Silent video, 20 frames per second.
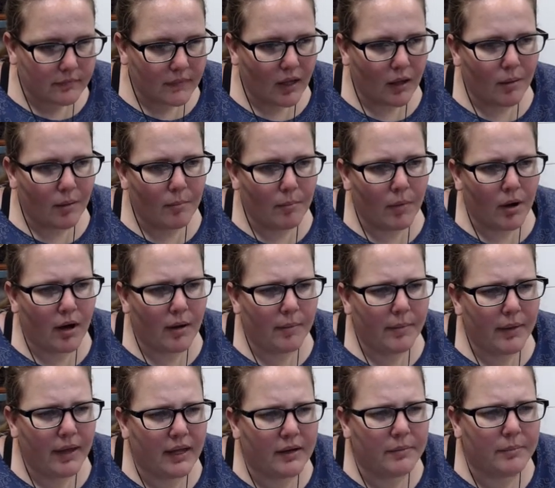Mom
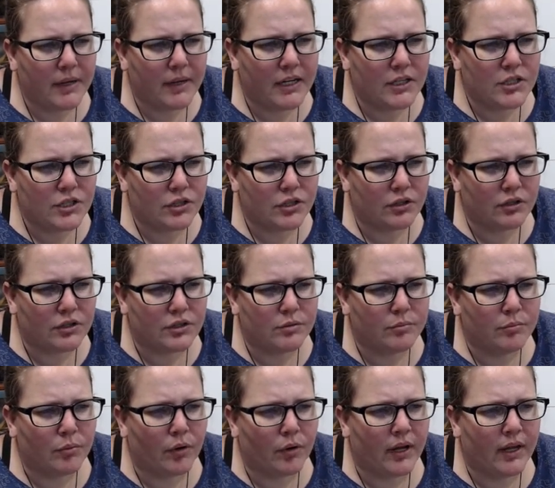had made sure to
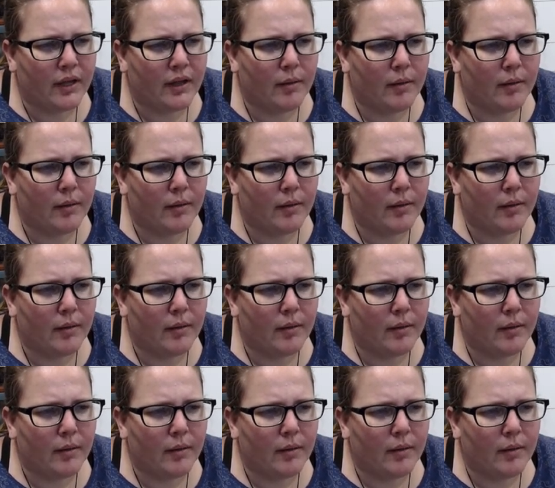bring